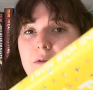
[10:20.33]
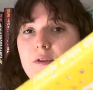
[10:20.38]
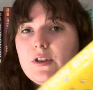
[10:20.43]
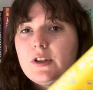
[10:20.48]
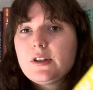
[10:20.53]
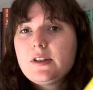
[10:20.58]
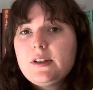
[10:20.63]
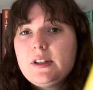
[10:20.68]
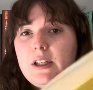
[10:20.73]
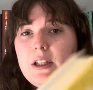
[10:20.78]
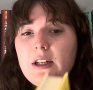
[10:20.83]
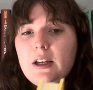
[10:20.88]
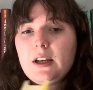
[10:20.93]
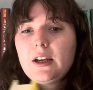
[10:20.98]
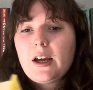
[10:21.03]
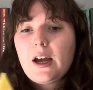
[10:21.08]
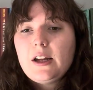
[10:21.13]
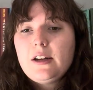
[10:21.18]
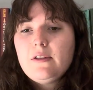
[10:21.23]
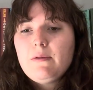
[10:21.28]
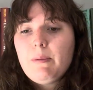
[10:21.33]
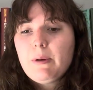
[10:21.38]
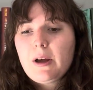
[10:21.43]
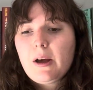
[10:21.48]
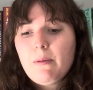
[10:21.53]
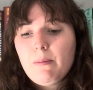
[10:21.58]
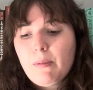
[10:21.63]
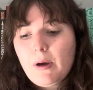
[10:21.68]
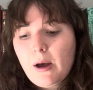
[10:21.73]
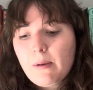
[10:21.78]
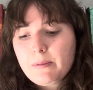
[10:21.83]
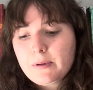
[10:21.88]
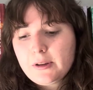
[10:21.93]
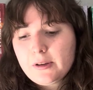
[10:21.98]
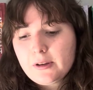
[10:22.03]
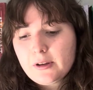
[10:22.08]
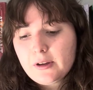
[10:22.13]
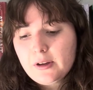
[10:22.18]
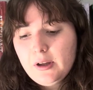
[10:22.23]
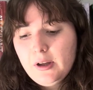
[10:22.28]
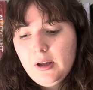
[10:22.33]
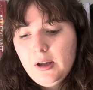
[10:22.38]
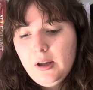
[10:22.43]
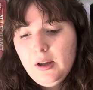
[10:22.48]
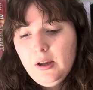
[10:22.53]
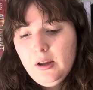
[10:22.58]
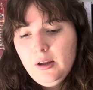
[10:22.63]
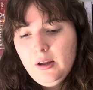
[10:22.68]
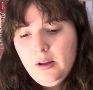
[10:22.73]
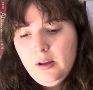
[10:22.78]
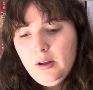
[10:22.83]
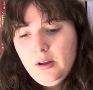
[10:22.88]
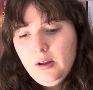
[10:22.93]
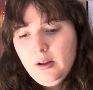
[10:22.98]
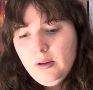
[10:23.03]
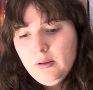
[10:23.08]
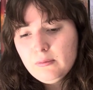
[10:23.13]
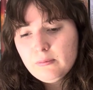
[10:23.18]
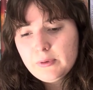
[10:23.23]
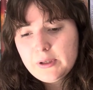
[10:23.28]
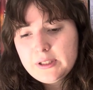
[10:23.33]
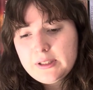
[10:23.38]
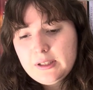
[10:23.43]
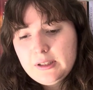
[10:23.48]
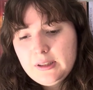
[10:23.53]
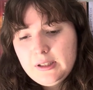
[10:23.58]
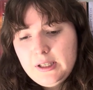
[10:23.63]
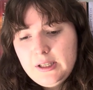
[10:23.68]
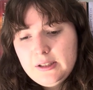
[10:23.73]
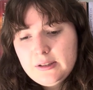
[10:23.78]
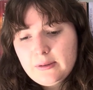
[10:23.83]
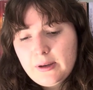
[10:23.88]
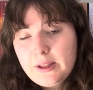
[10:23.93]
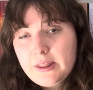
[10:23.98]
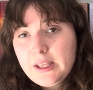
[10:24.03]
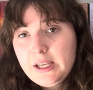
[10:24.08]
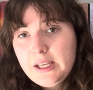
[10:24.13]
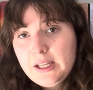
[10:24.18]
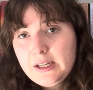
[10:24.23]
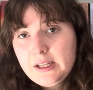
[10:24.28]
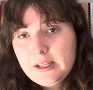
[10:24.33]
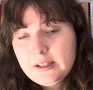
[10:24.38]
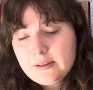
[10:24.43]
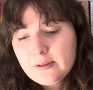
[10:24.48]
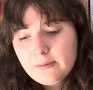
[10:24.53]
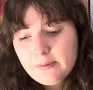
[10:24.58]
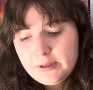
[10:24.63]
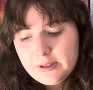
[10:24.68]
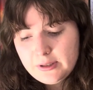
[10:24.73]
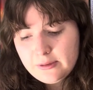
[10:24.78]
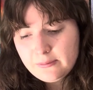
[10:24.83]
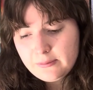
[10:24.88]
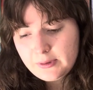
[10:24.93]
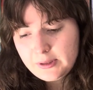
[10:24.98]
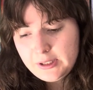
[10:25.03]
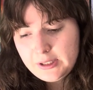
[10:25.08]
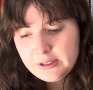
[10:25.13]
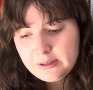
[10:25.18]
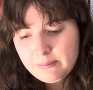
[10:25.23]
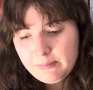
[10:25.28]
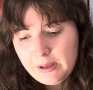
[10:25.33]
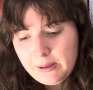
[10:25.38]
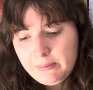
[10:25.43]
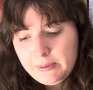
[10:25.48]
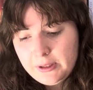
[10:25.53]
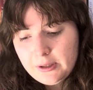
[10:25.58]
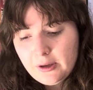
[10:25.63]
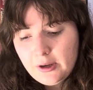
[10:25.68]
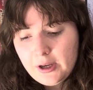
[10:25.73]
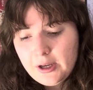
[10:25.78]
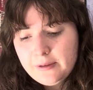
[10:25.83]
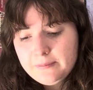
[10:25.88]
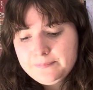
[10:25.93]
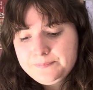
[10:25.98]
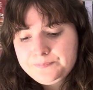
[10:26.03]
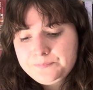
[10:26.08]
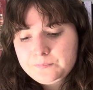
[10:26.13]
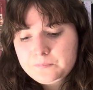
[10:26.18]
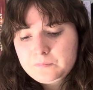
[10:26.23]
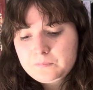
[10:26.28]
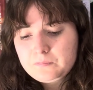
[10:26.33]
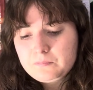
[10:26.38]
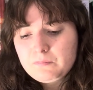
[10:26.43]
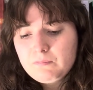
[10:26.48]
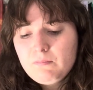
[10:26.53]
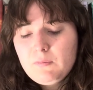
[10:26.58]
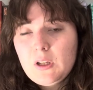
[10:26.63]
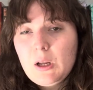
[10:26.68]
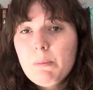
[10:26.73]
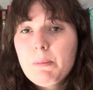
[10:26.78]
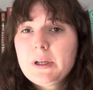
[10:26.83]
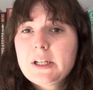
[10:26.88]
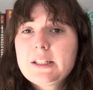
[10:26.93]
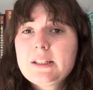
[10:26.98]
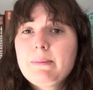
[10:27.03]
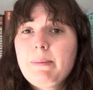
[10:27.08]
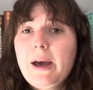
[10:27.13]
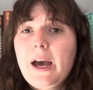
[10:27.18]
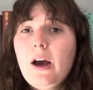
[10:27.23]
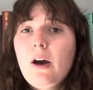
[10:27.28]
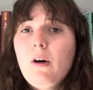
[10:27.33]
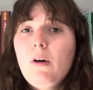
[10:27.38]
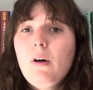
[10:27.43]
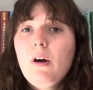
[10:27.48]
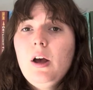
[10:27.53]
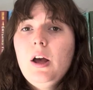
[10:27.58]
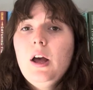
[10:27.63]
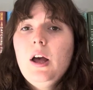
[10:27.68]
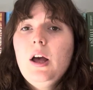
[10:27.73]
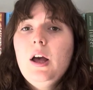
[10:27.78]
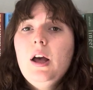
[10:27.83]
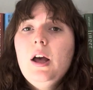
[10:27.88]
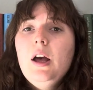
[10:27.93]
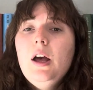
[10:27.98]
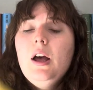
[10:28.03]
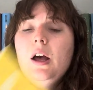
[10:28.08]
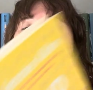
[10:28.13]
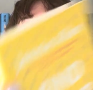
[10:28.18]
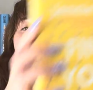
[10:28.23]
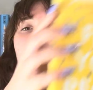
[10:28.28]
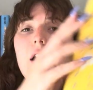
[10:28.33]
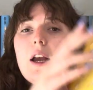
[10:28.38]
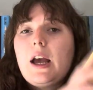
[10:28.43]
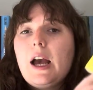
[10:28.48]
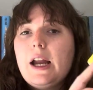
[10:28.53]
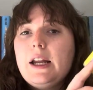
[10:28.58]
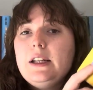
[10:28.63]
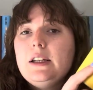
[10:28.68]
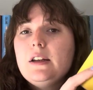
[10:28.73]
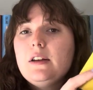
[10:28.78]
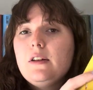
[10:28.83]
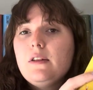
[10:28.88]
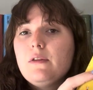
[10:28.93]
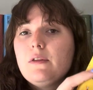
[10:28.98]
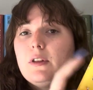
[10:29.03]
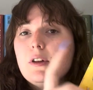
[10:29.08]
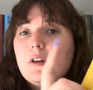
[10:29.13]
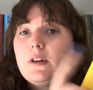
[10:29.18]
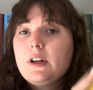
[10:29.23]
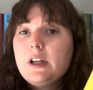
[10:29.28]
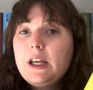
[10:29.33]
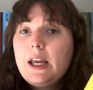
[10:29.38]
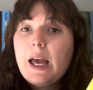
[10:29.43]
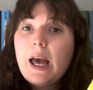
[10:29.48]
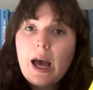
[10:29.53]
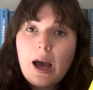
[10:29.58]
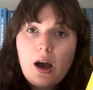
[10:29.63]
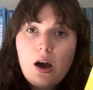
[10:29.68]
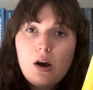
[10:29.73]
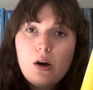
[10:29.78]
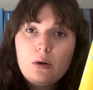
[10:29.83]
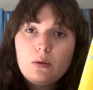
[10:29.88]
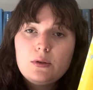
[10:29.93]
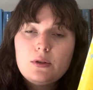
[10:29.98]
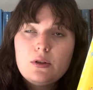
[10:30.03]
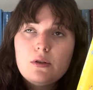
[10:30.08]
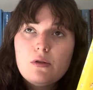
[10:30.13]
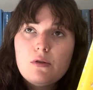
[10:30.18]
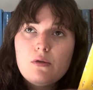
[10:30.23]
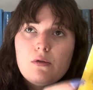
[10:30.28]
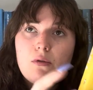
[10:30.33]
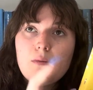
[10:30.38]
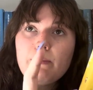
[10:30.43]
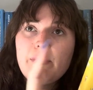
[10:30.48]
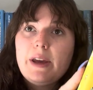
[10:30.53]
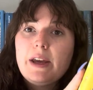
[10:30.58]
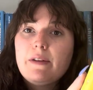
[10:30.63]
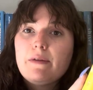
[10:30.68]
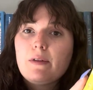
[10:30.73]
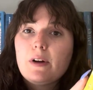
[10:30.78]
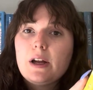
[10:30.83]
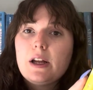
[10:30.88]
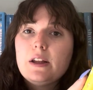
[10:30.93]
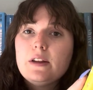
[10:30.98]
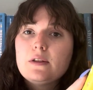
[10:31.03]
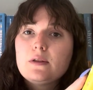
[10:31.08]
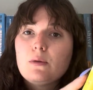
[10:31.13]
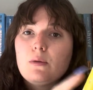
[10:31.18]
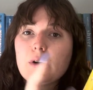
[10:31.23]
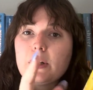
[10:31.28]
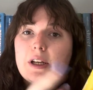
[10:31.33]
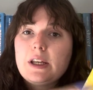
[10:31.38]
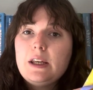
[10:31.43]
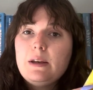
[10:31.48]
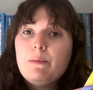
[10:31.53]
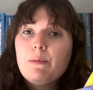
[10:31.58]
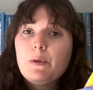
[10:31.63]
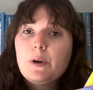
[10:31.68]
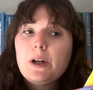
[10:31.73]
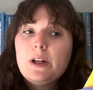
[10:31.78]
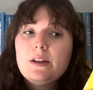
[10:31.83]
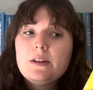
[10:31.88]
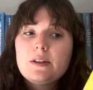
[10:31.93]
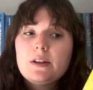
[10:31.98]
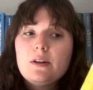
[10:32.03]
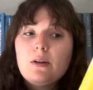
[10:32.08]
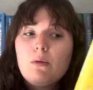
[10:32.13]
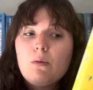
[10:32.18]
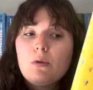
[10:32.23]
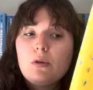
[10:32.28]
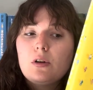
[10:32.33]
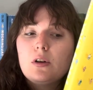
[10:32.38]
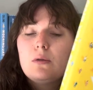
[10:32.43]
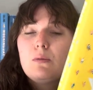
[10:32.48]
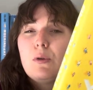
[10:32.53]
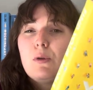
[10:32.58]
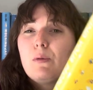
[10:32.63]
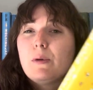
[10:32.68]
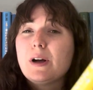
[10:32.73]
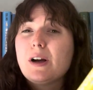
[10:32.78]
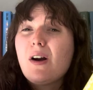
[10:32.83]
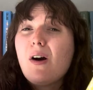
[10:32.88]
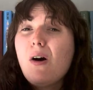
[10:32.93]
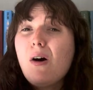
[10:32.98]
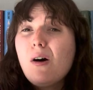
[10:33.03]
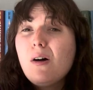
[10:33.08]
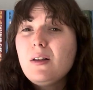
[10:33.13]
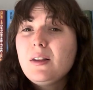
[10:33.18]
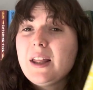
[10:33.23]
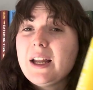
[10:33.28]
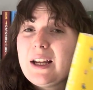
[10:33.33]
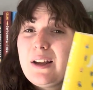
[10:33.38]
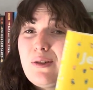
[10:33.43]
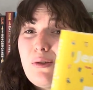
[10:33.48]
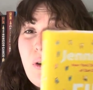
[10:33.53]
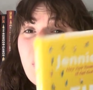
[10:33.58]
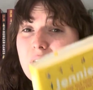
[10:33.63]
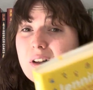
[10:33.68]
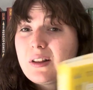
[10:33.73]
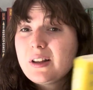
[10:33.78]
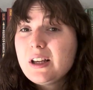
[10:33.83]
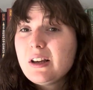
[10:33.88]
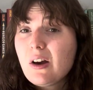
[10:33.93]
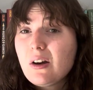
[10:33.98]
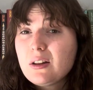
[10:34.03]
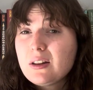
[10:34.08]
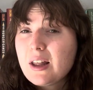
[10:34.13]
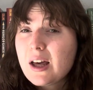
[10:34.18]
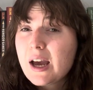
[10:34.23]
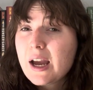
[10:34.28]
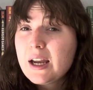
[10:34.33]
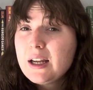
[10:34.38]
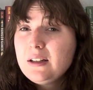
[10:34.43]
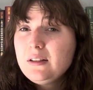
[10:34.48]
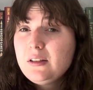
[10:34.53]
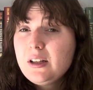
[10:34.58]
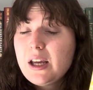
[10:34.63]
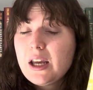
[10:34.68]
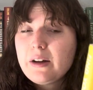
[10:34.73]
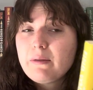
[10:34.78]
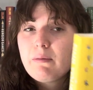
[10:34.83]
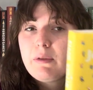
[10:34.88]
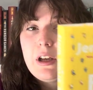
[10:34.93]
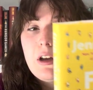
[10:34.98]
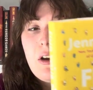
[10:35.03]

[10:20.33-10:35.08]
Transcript: just seen it kind of become popular recently, so I think it is a recent release, maybe not. But it's about kind of learning how to make friends or keep friends in a world where we're all like chronically online and we